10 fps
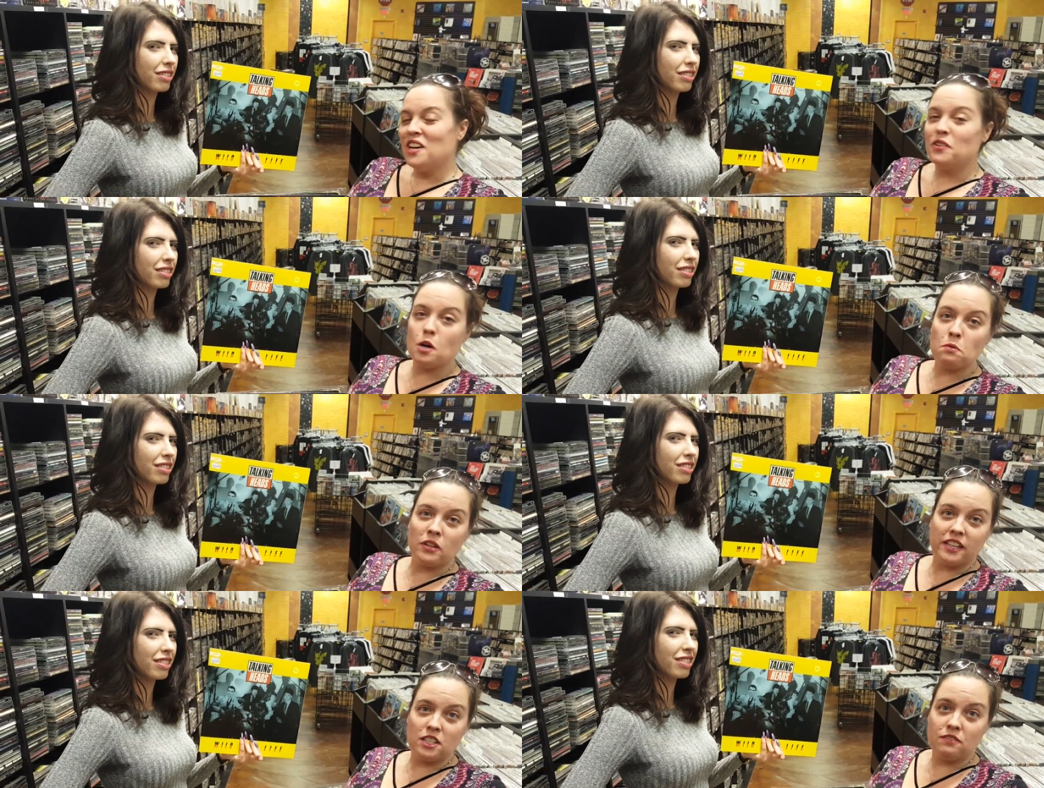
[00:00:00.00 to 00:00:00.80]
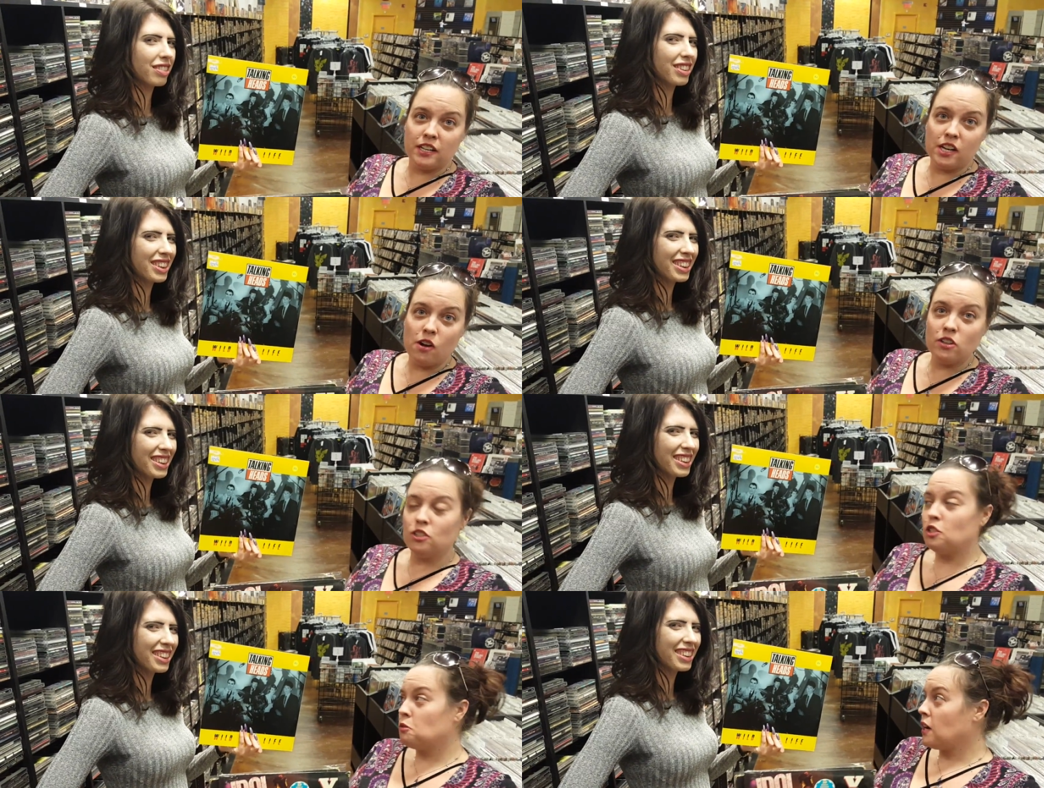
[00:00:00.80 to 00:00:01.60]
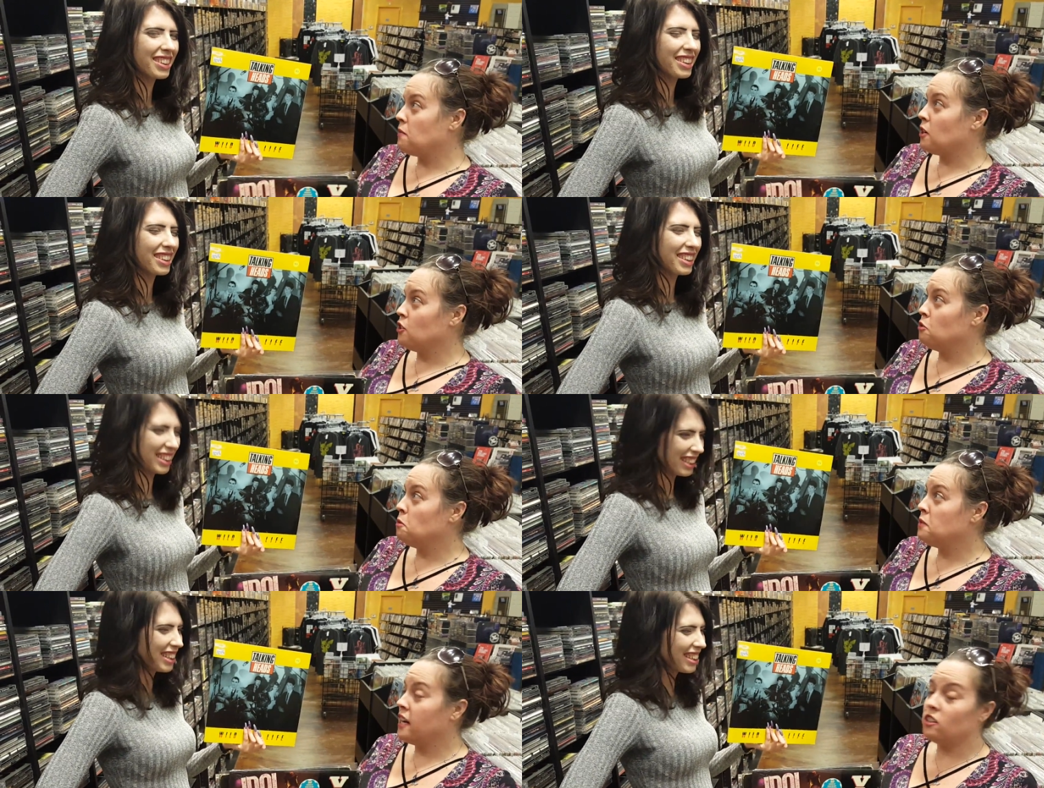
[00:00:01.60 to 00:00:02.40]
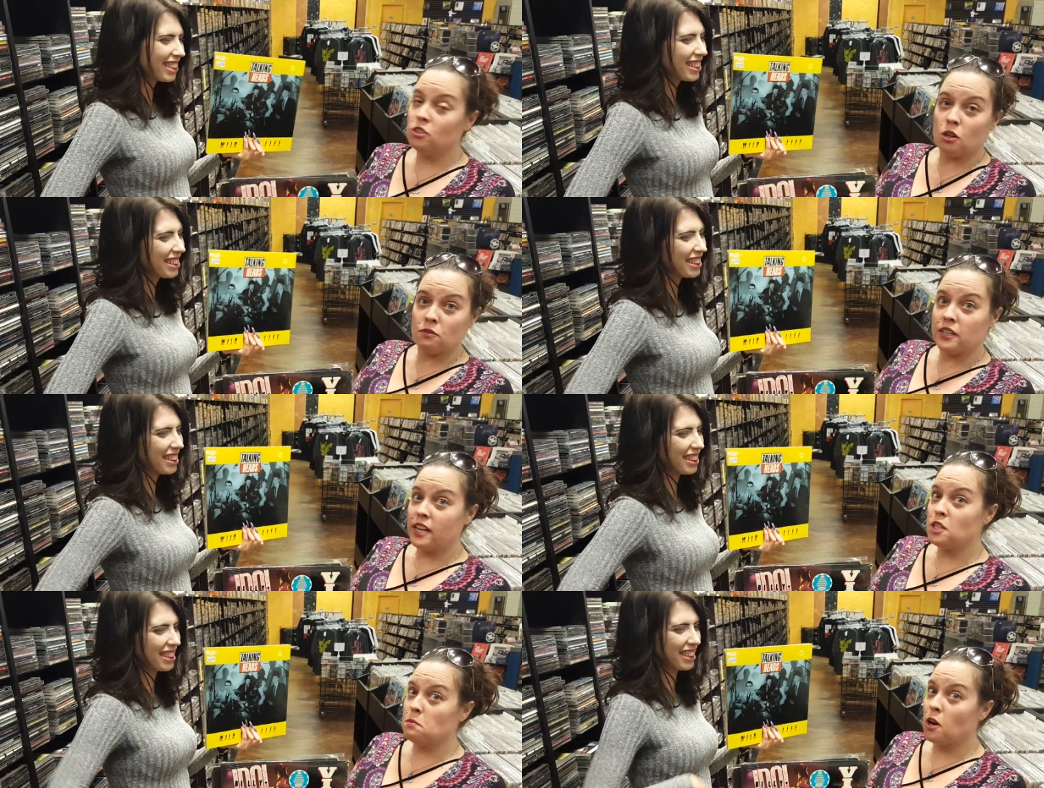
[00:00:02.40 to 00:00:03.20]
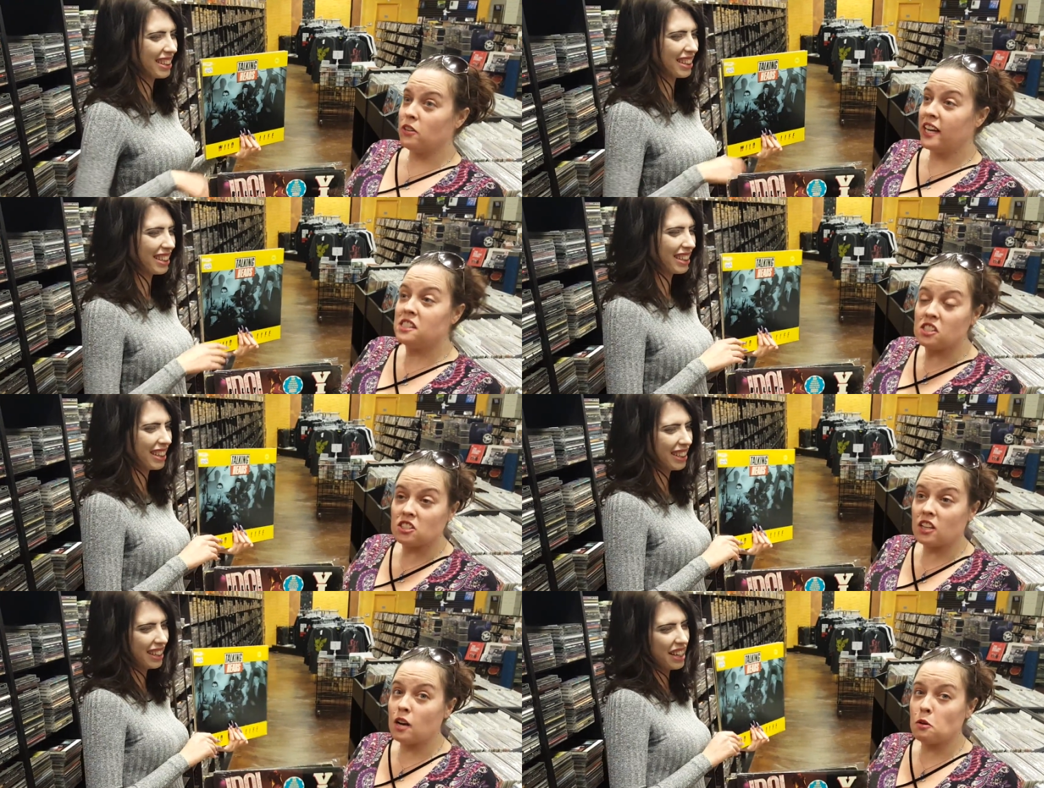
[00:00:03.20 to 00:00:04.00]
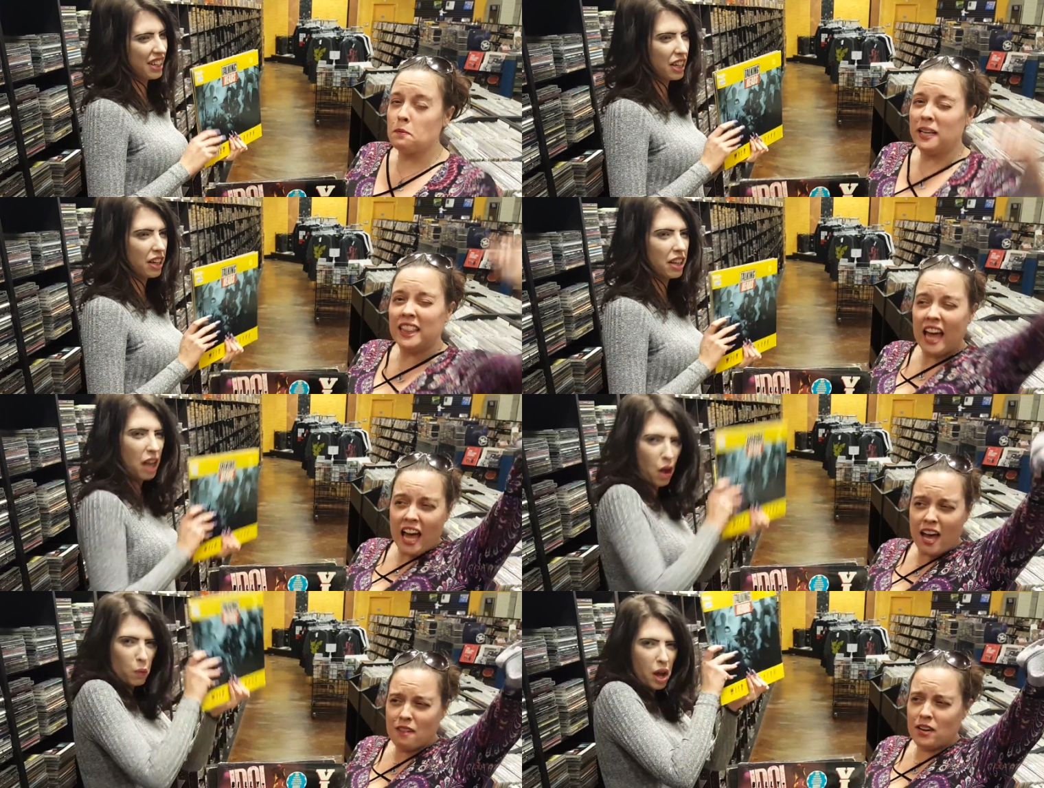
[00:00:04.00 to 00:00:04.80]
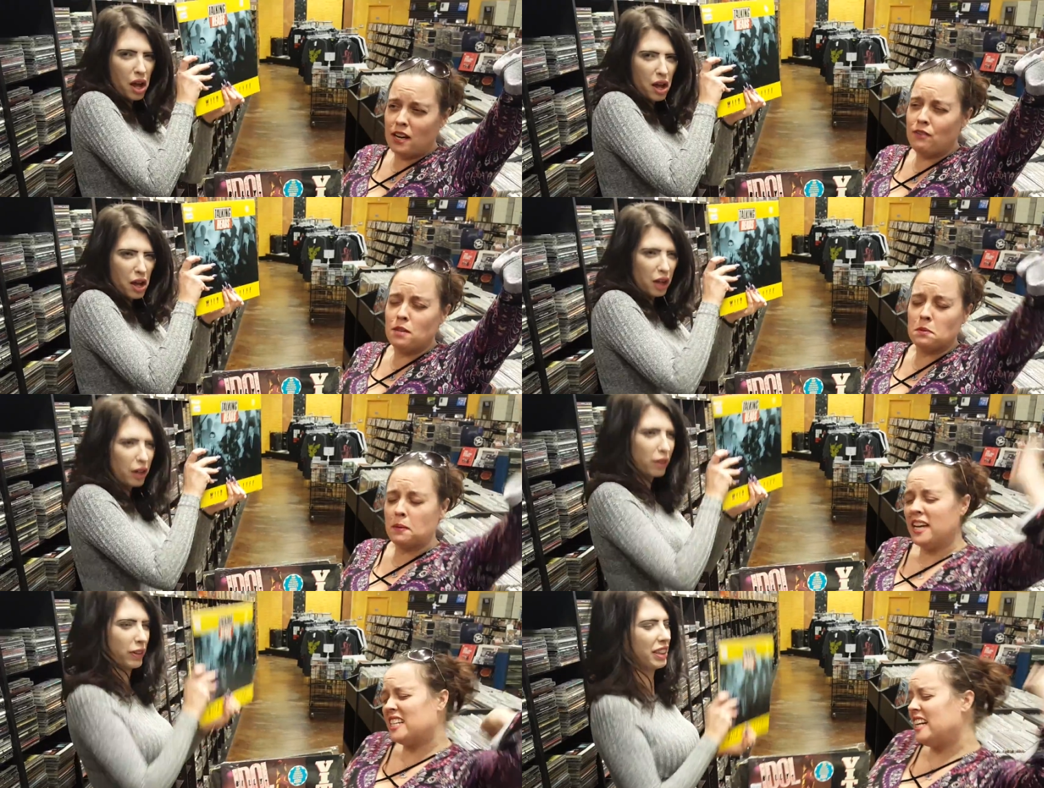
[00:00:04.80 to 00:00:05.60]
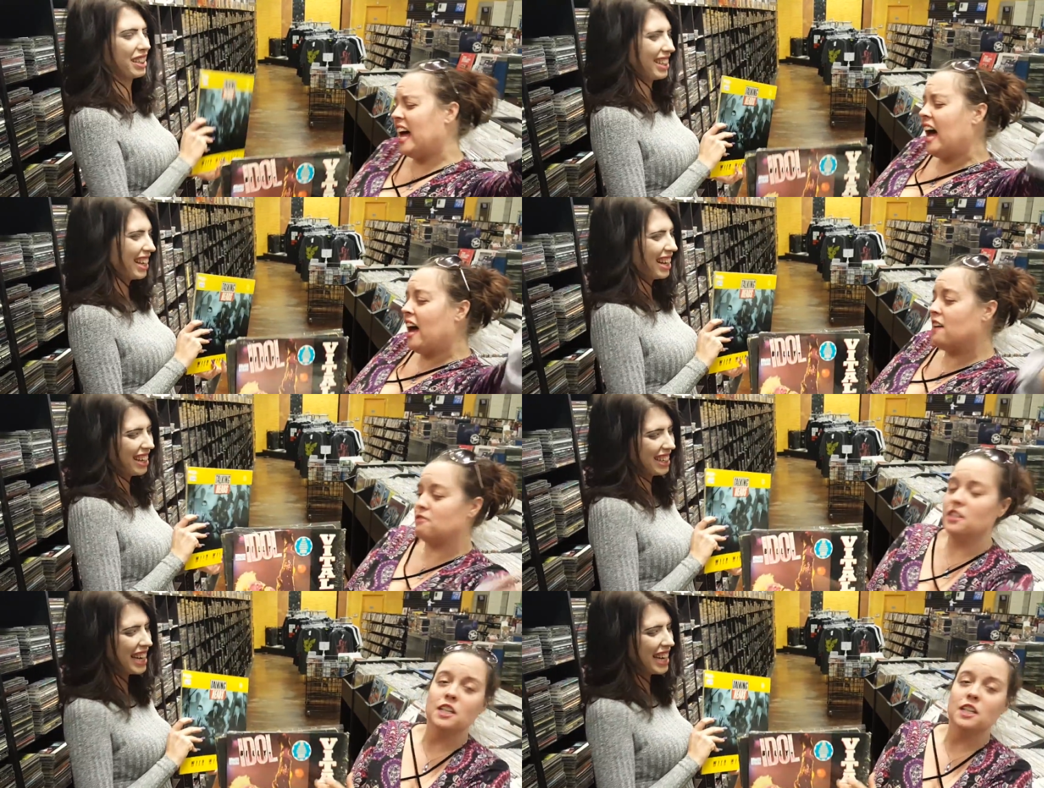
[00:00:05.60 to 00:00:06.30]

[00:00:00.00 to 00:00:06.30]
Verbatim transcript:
Speaker 1: We hope you like this video and you subscribe to our YouTube channel. And don't forget, tomorrow night, six o'clock, we're going to be live on our Facebook page, live!